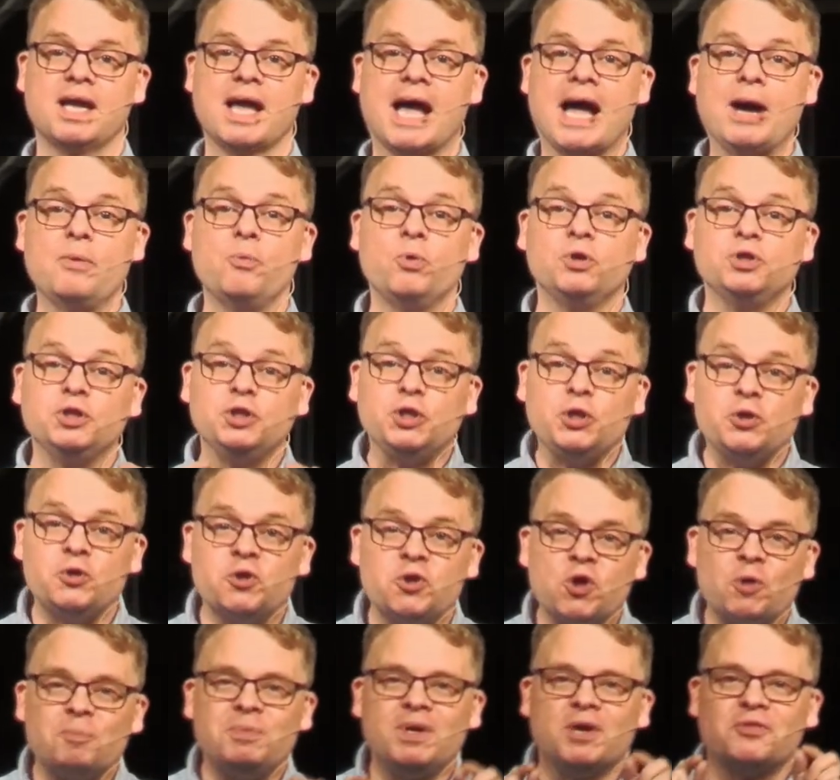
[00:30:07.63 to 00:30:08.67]
I want you to
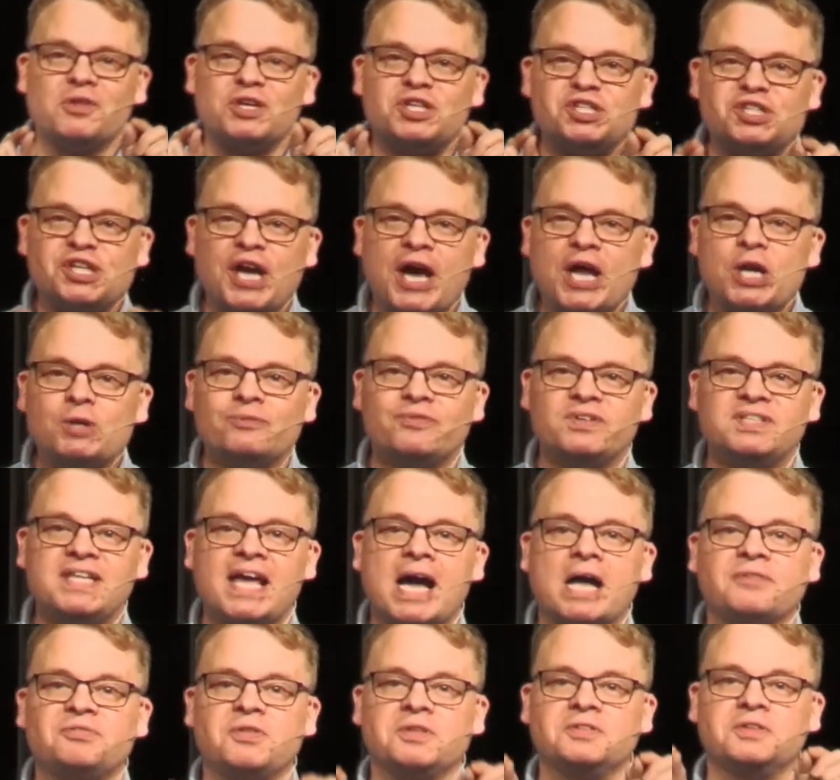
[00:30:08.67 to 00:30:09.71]
know beyond the shadow of a
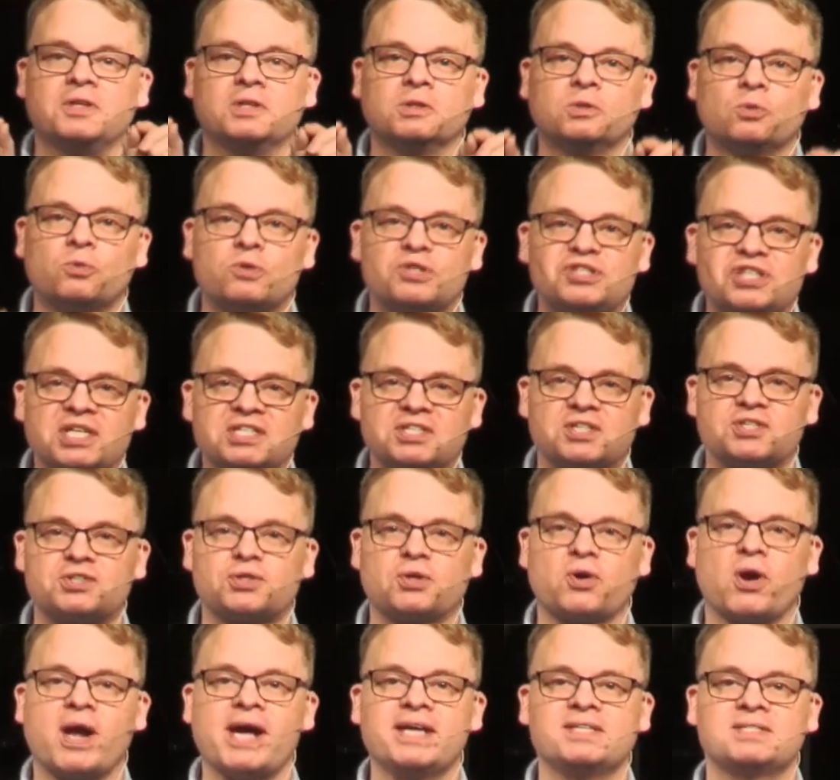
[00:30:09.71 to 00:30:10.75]
doubt that the Lord Jesus
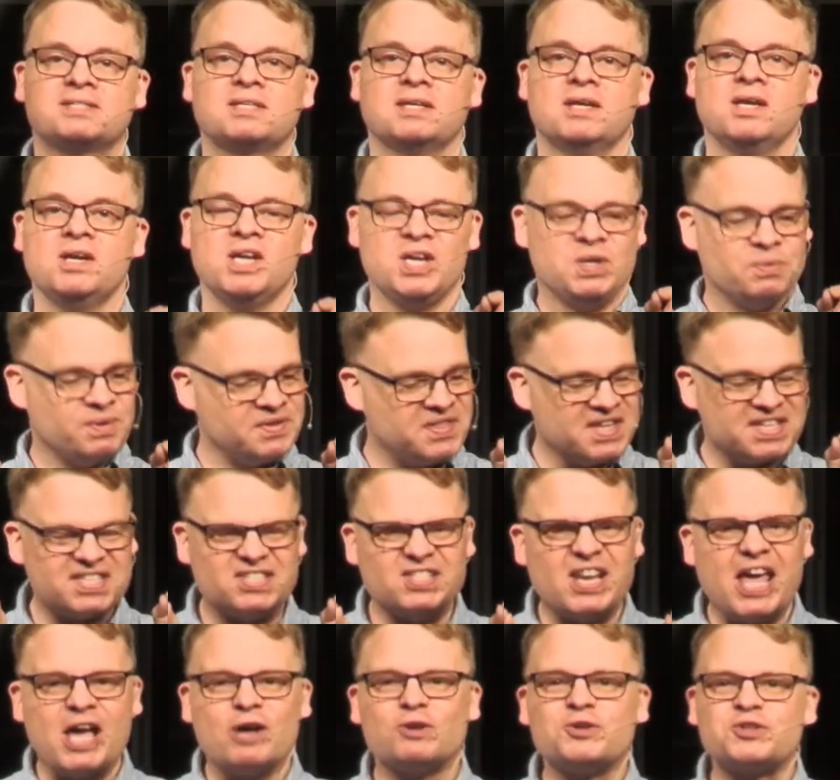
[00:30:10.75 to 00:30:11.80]
Christ, with his
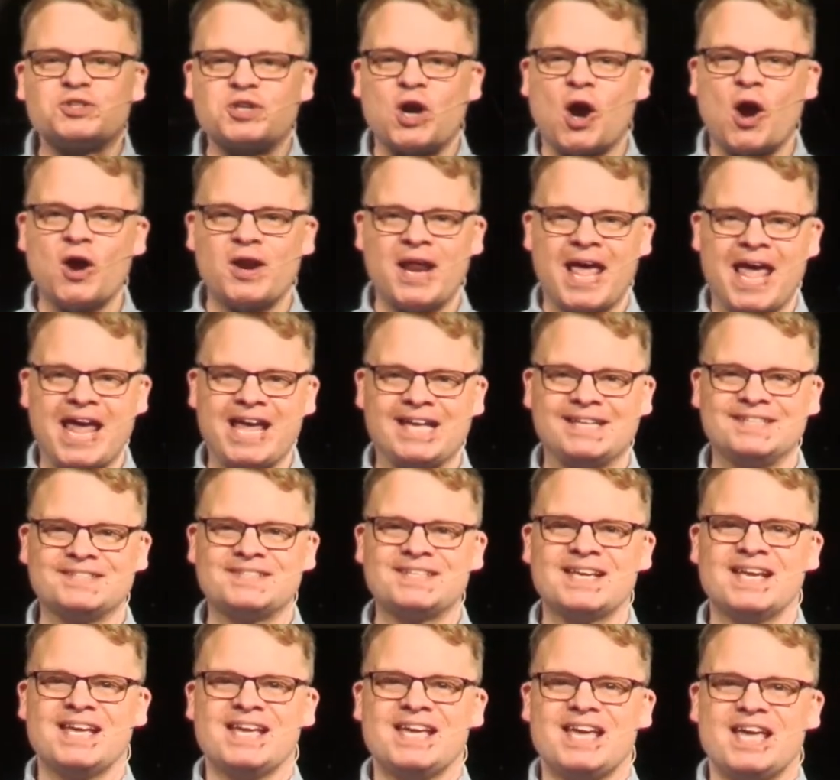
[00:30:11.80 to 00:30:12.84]
nail-scarred hands,
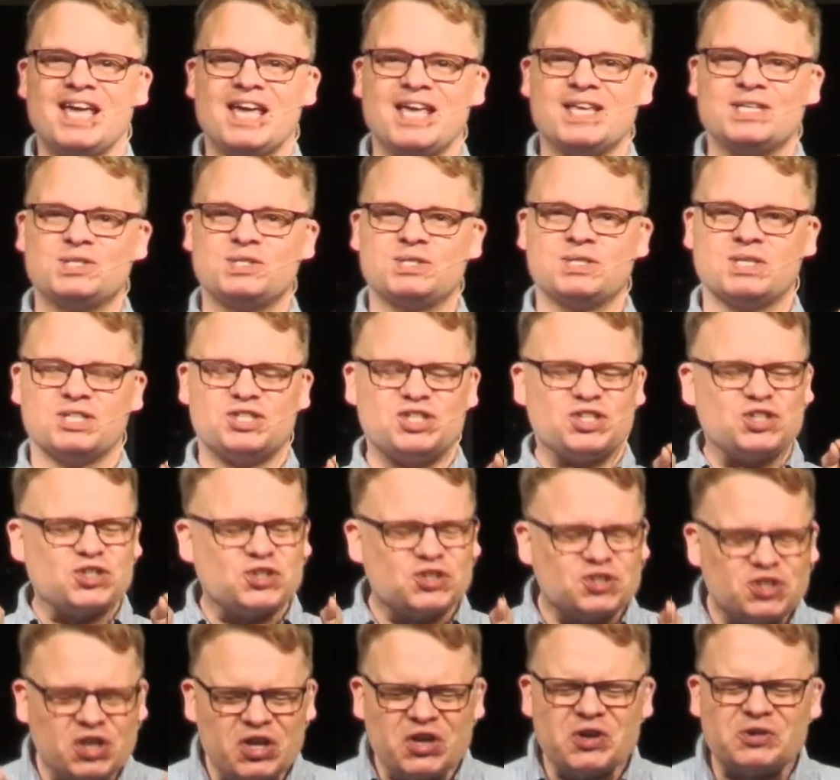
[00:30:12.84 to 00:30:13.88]
is
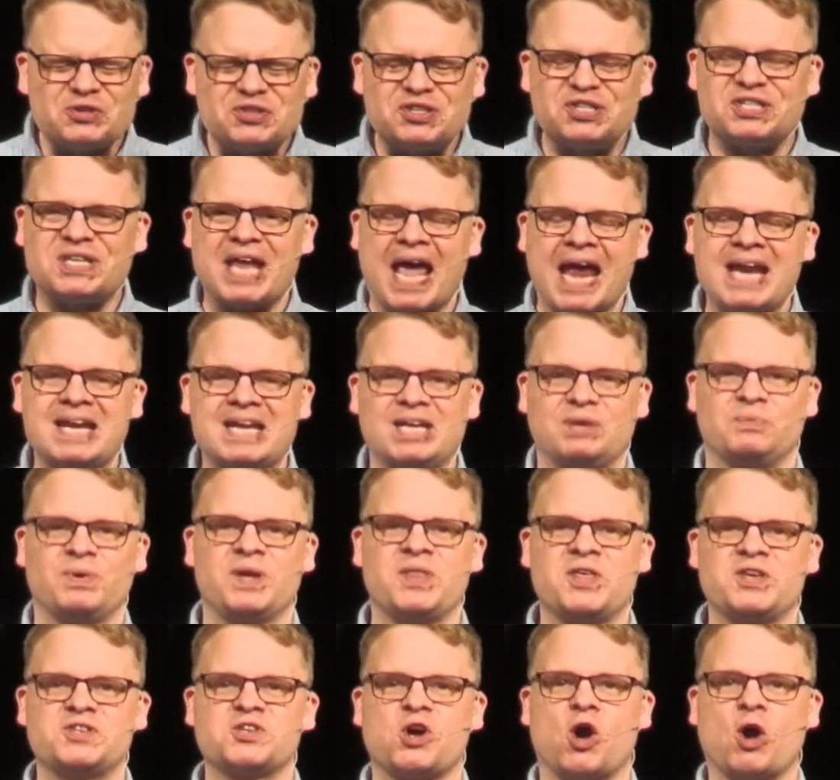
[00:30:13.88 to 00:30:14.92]
still standing with
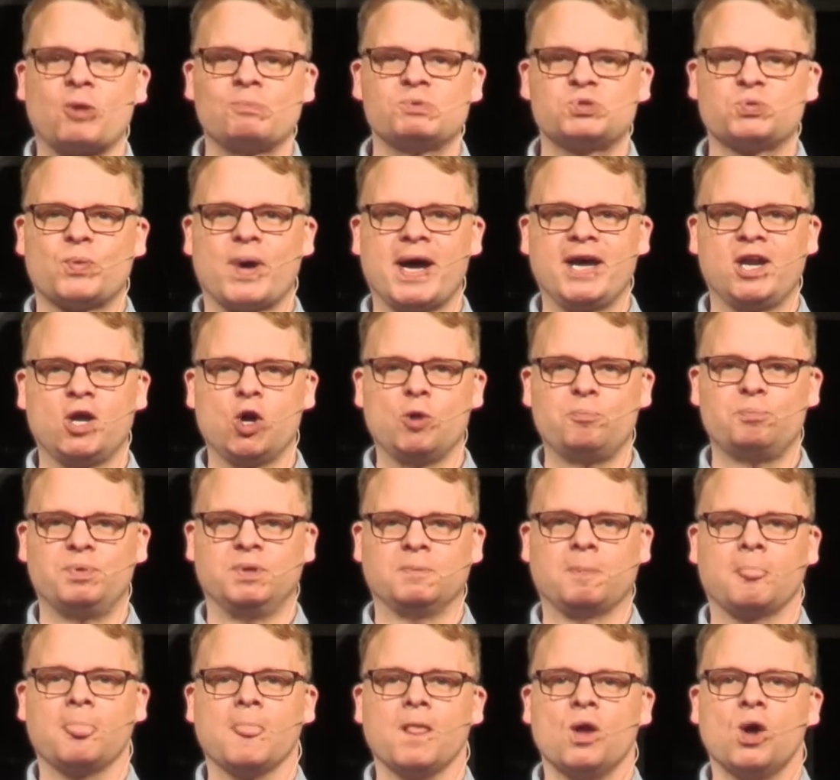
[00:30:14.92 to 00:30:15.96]
his arms wide
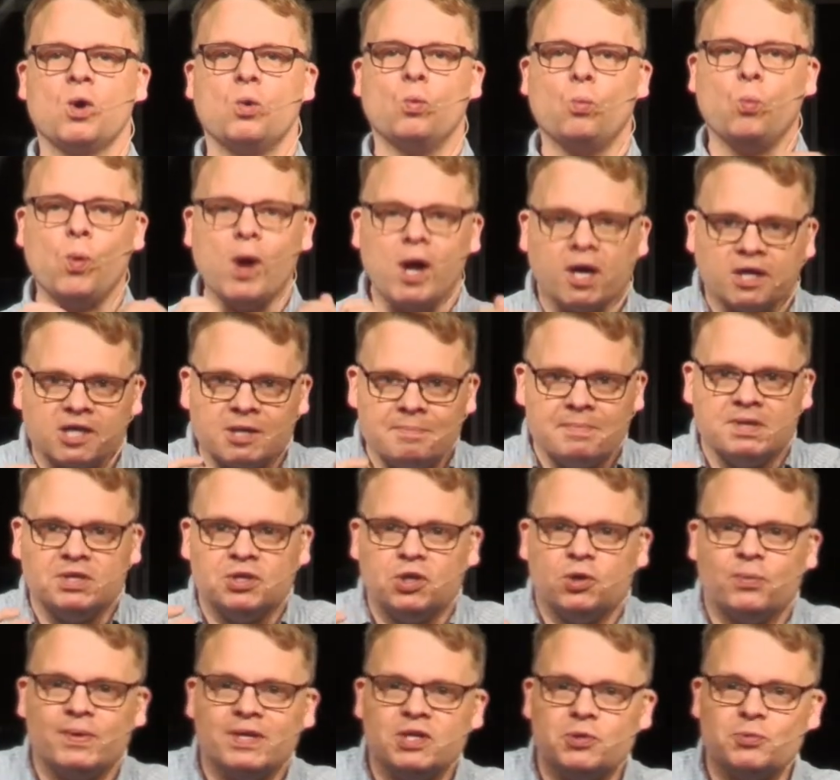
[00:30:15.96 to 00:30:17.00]
open, welcoming
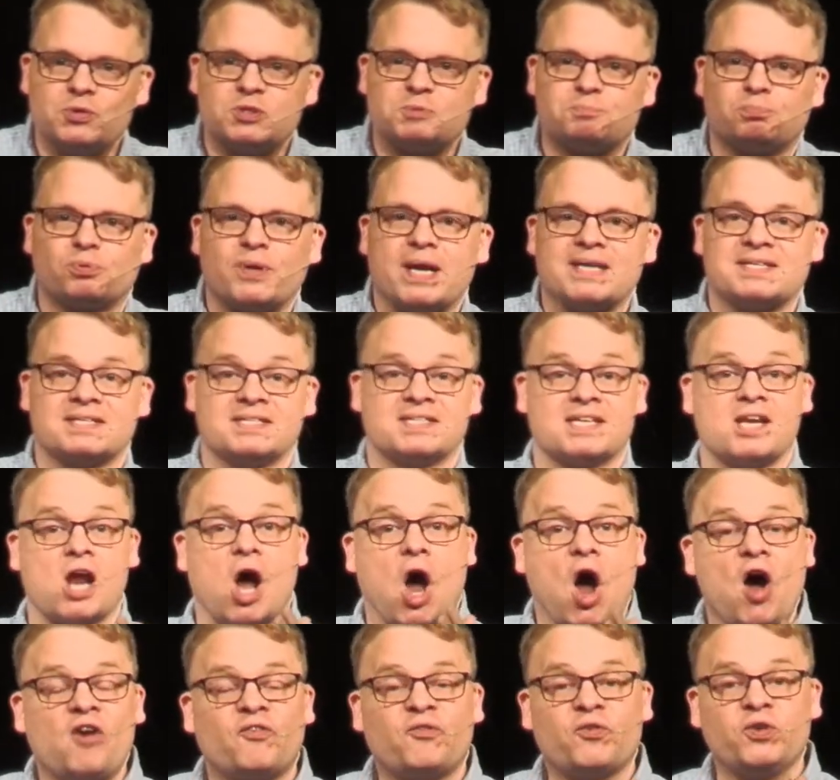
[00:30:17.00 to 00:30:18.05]
you into his presence and
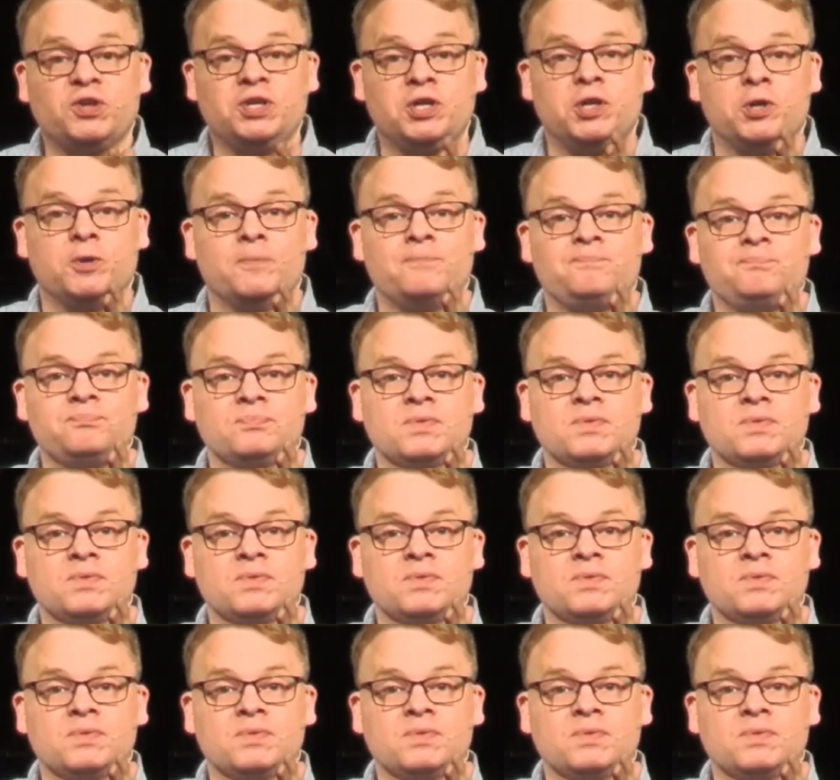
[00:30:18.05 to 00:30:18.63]
offering you